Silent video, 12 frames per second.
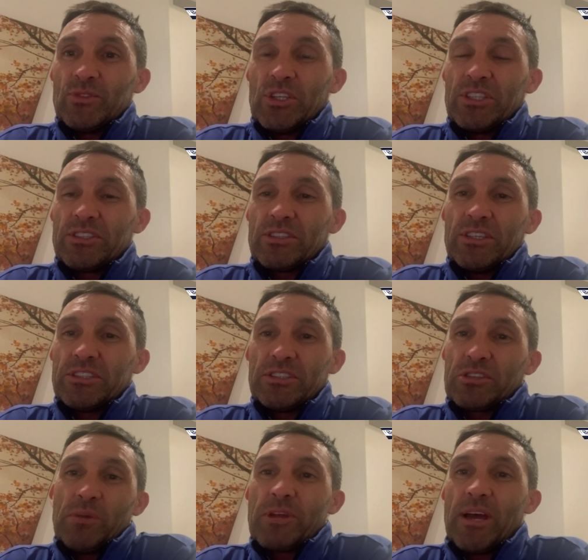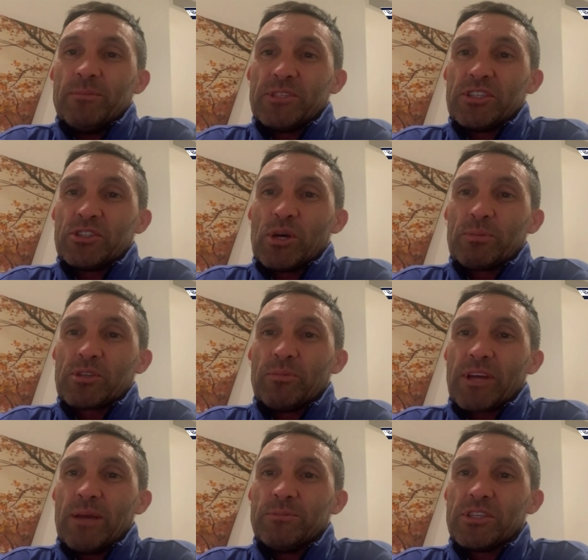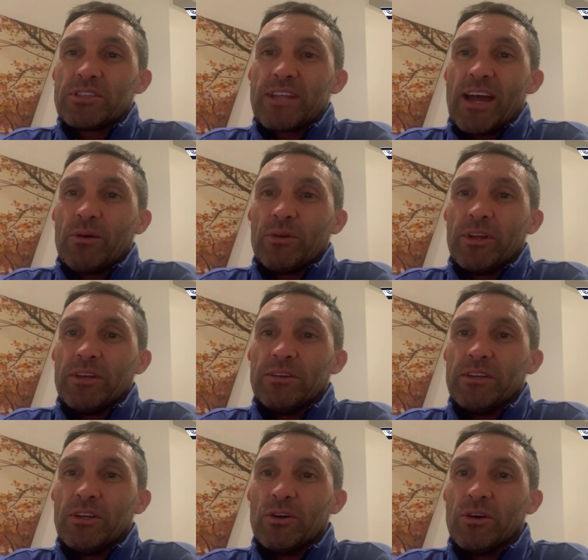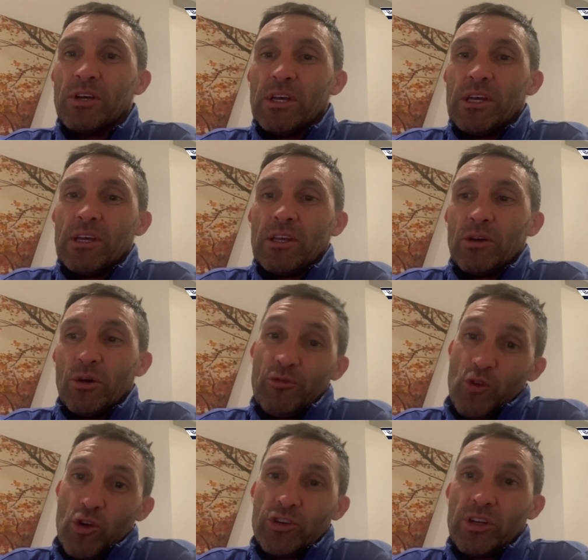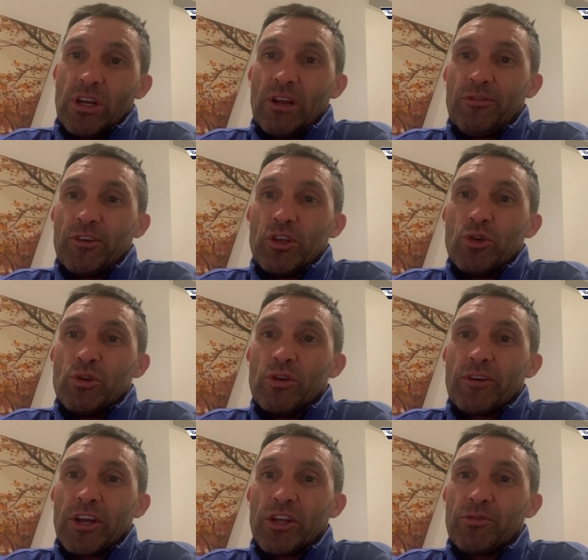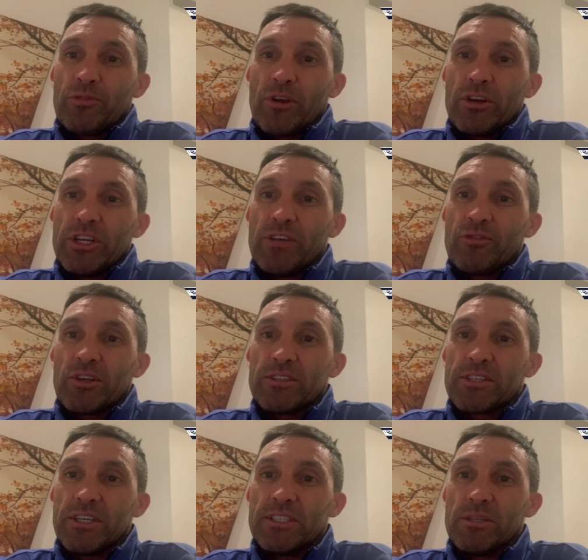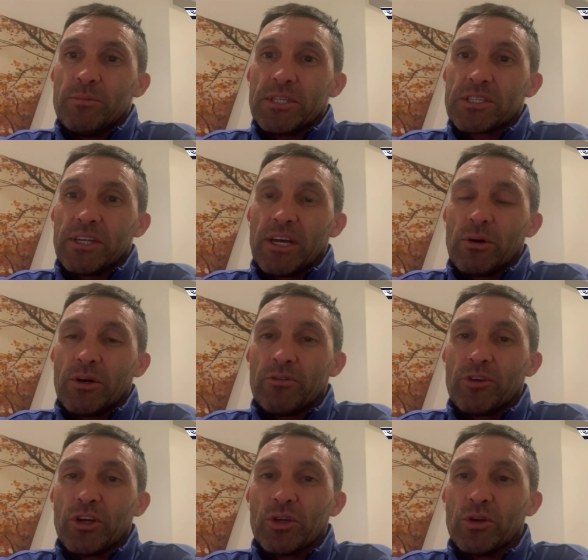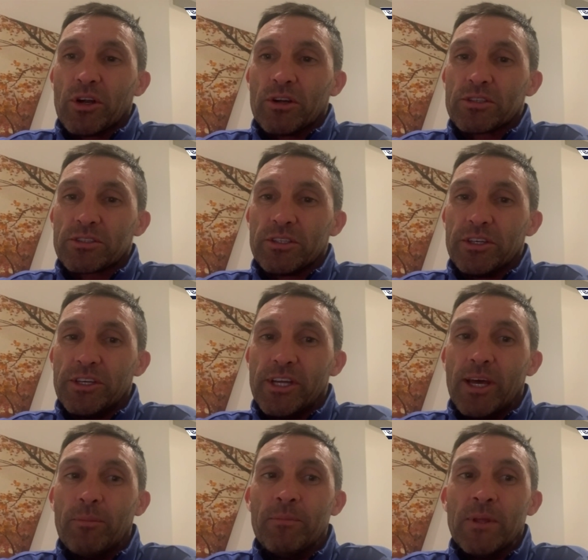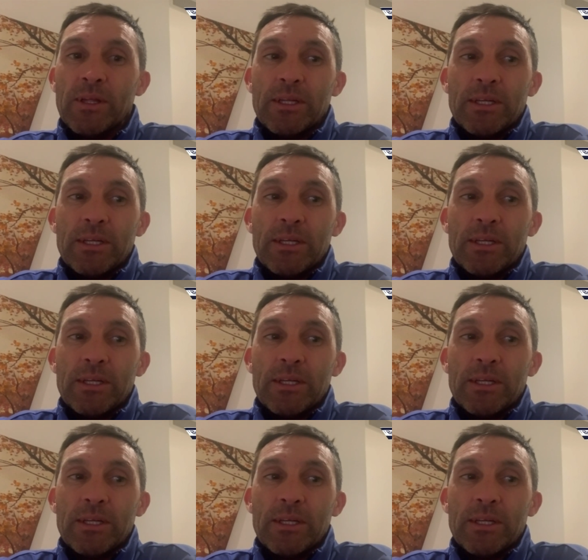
it's it's sometimes it's up, sometimes it's down, and you know, unfortunately for you, you've had a very difficult season, missing out on a very good horse, and um,